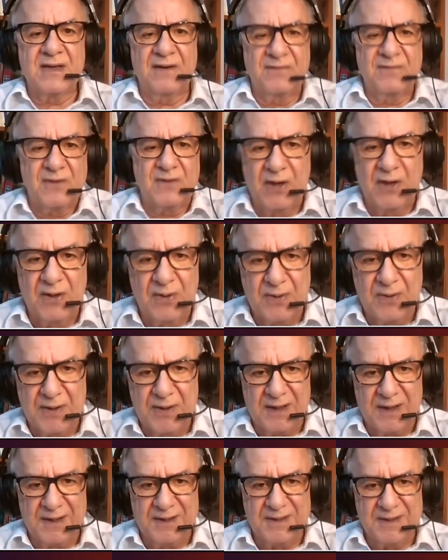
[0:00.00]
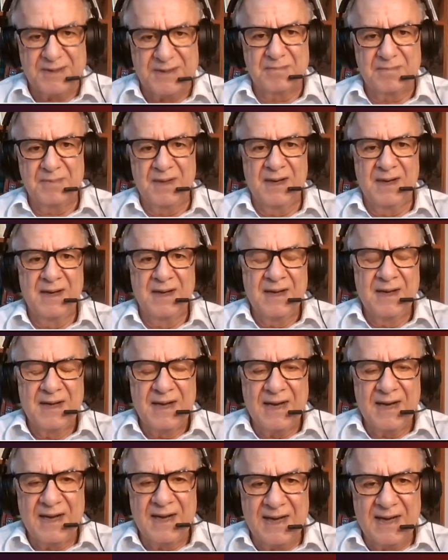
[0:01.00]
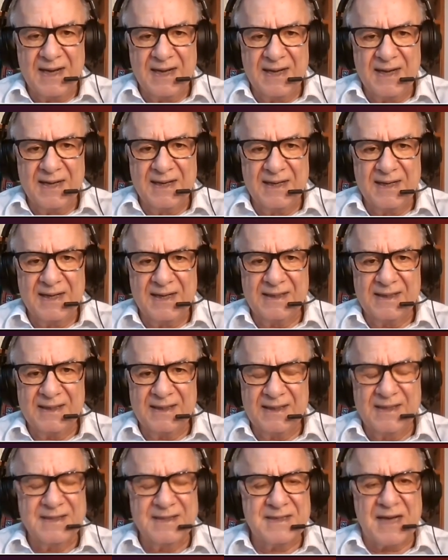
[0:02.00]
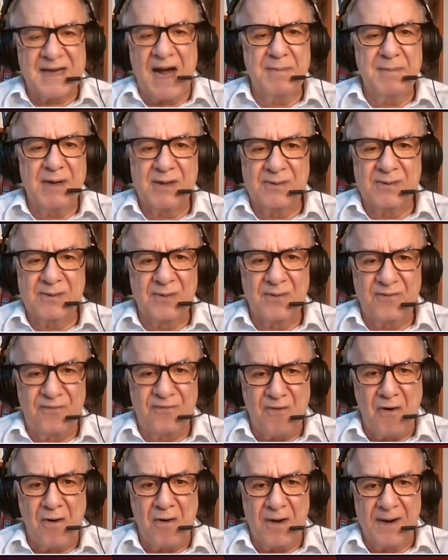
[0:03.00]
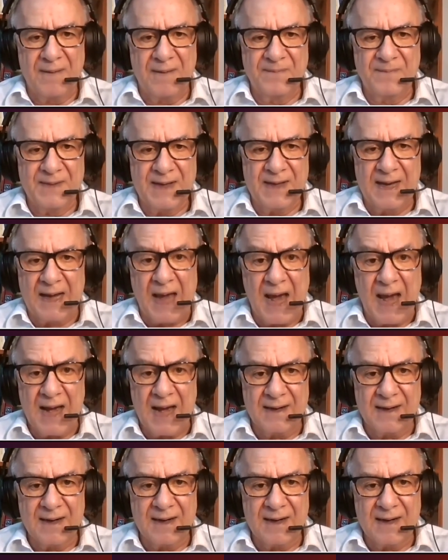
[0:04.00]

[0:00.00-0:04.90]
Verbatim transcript: of colonialism, uh, is coming to the fore again.